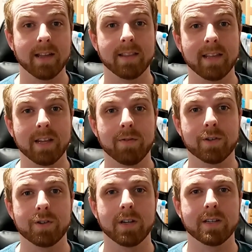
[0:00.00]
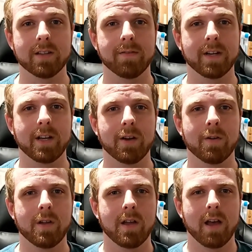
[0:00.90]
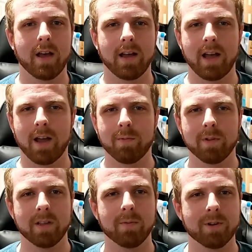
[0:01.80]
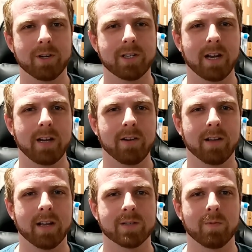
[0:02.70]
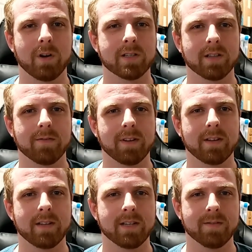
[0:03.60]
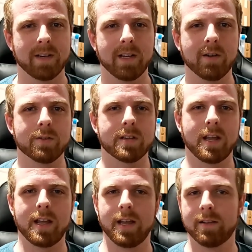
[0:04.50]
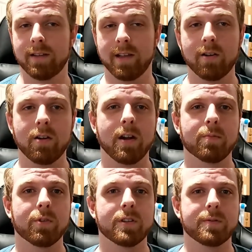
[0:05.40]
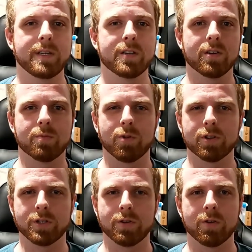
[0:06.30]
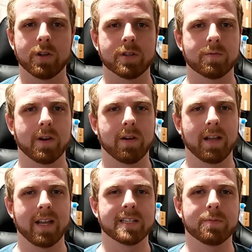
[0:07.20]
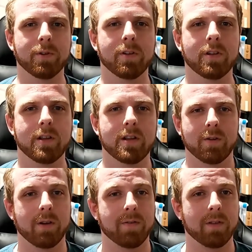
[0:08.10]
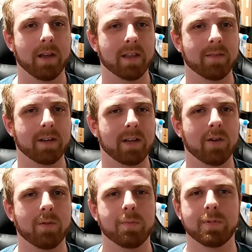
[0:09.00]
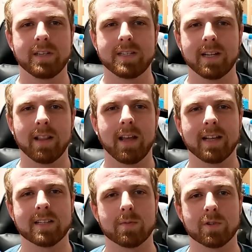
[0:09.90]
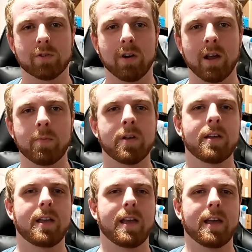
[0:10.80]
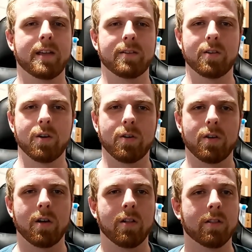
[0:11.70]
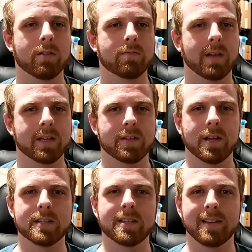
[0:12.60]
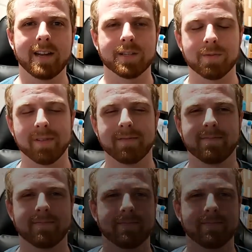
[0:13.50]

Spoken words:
Again, thank you for tuning into the video. I really appreciate you guys watching these videos, and later on I'm going to be doing more tutorials around Ansible. So if you like the video, please hit like and subscribe, and I'll catch you guys on the next one.